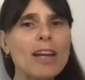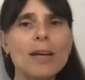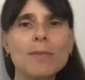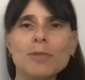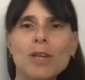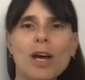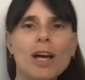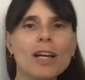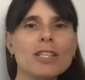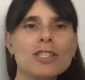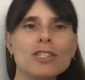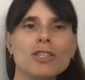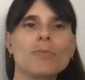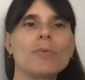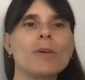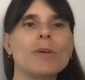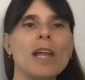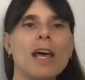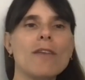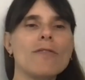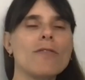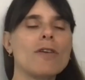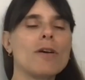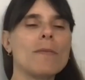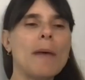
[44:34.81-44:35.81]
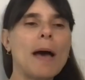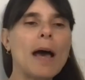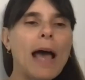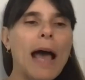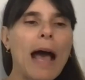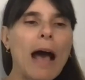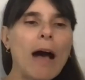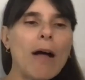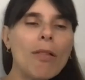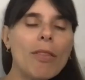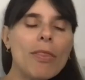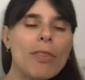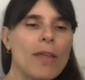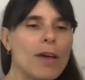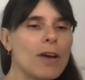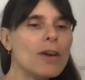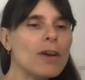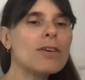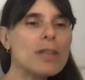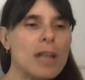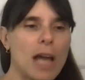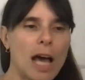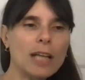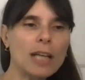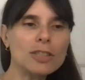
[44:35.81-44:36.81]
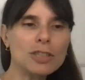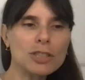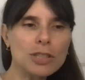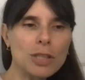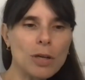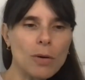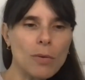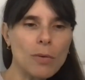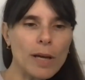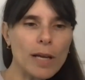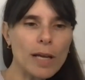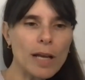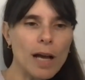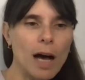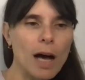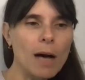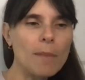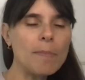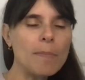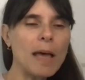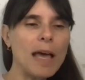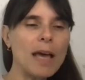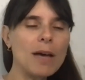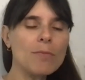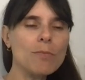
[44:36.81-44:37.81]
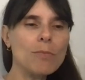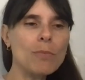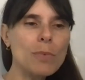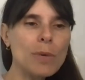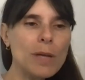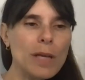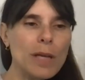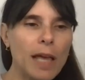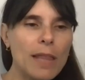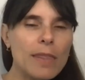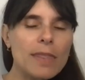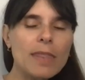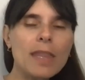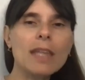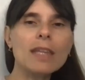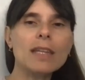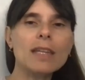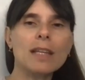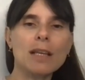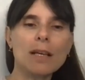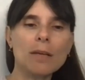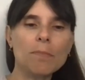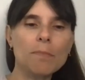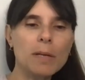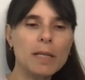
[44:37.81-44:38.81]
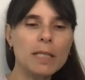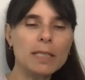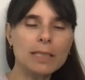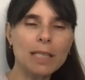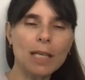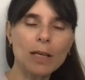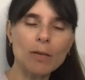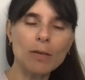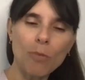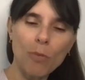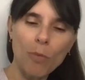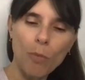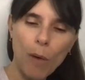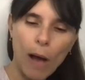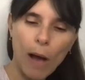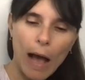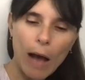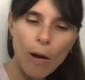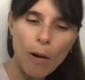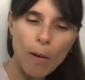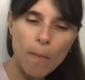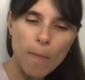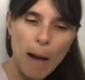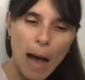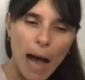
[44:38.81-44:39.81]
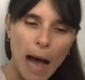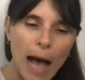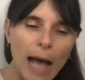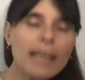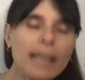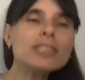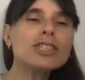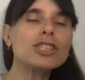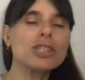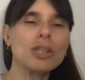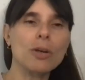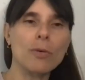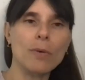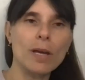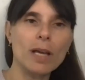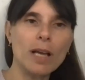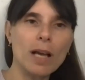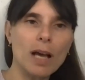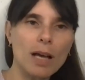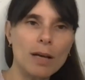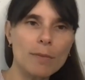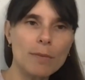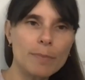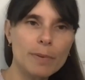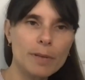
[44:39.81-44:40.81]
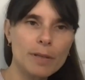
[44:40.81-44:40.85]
I'm talking to whatever about how they're not showing up. And we and then but it's like, well, how am I showing up?